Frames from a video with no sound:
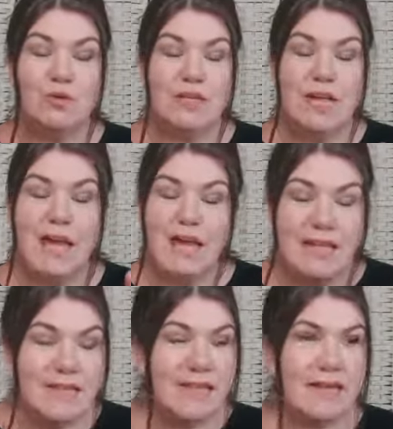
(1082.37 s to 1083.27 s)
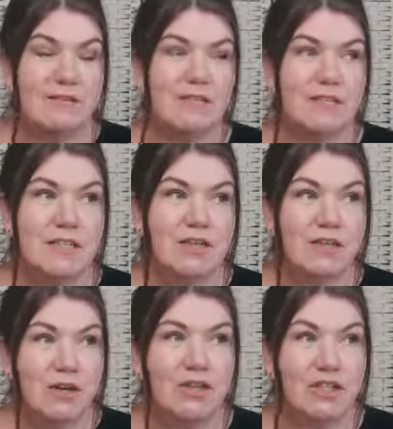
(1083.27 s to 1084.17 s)
than anything else, than
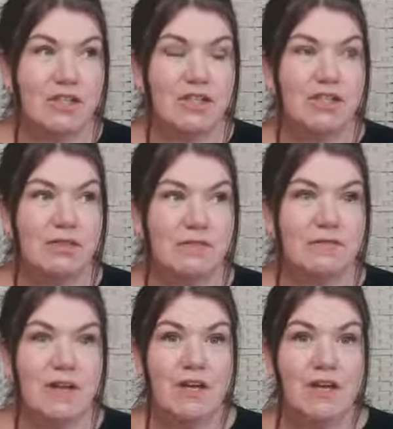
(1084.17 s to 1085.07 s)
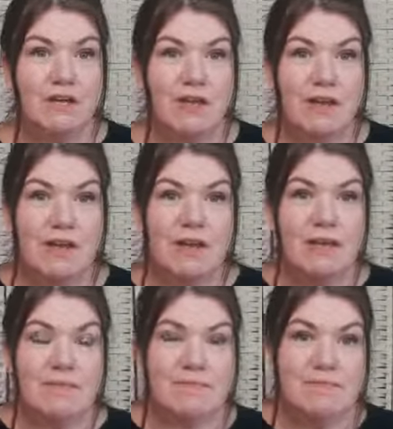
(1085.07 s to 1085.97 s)
trying to just sort of create
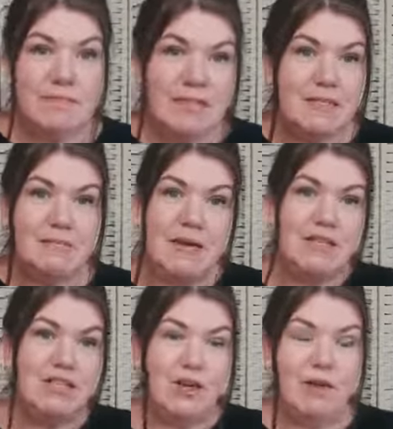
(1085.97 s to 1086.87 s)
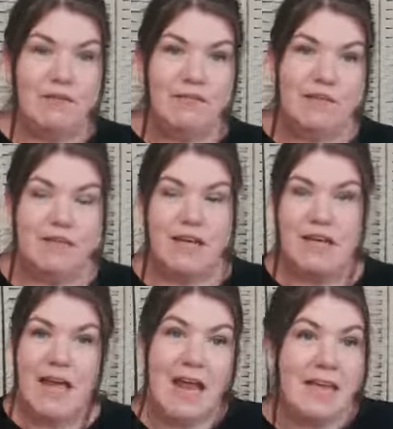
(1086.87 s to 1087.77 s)
mismatched offers
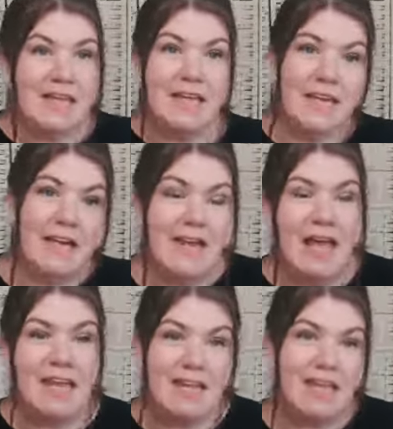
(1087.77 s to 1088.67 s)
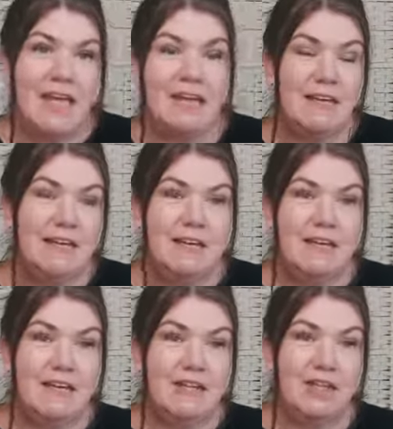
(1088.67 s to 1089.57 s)
and anything
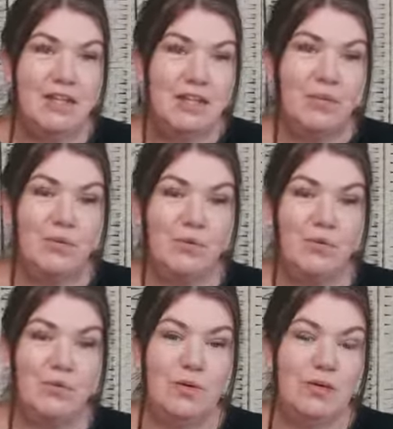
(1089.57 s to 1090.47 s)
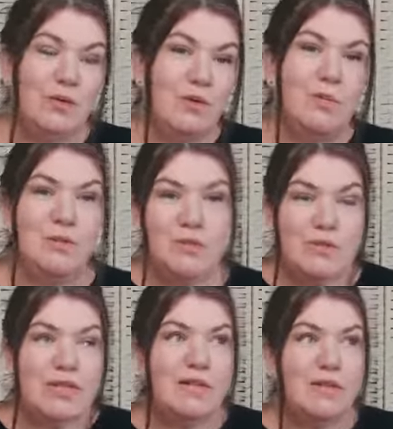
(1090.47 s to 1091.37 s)
to, you know, you're
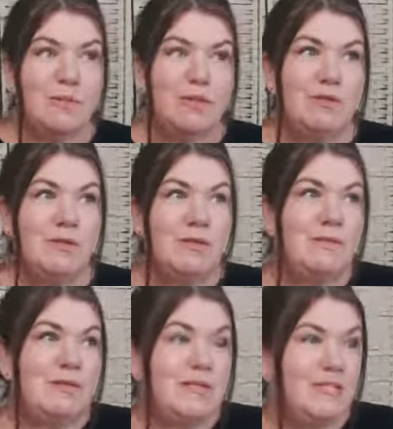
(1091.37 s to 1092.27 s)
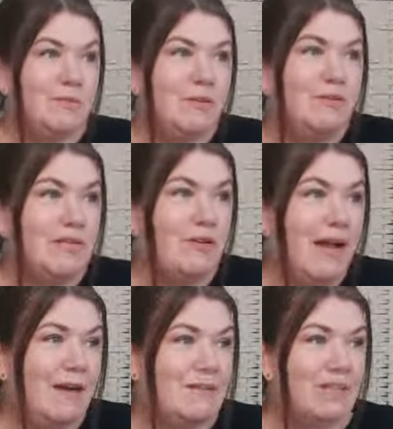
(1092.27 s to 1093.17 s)
building a business, you're building your
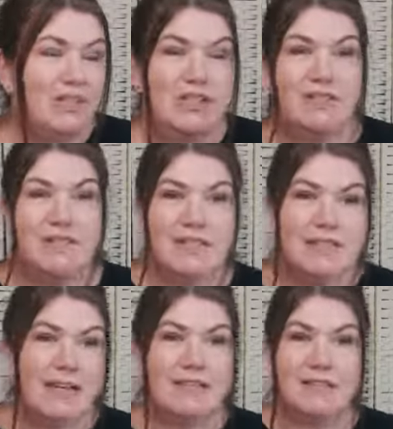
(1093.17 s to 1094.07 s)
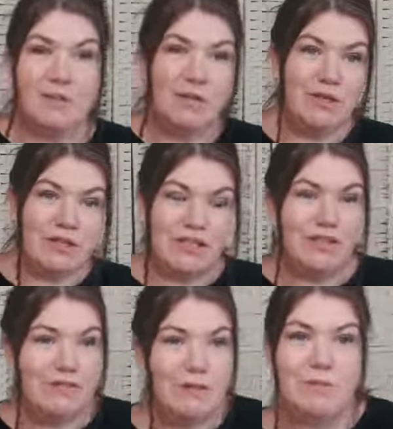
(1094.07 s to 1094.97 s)
house on shifting sands, the world is
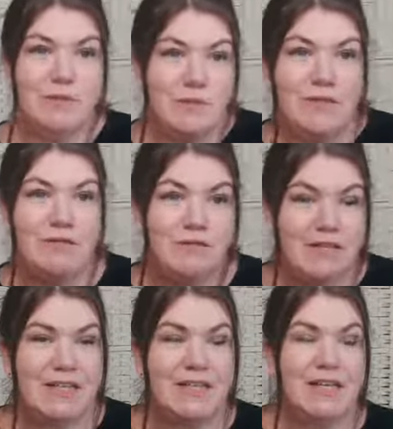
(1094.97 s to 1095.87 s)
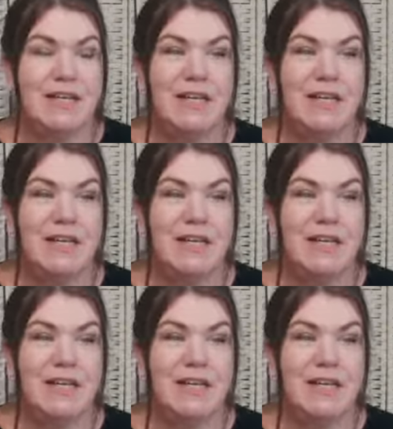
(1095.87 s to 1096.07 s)
shifting between your feet.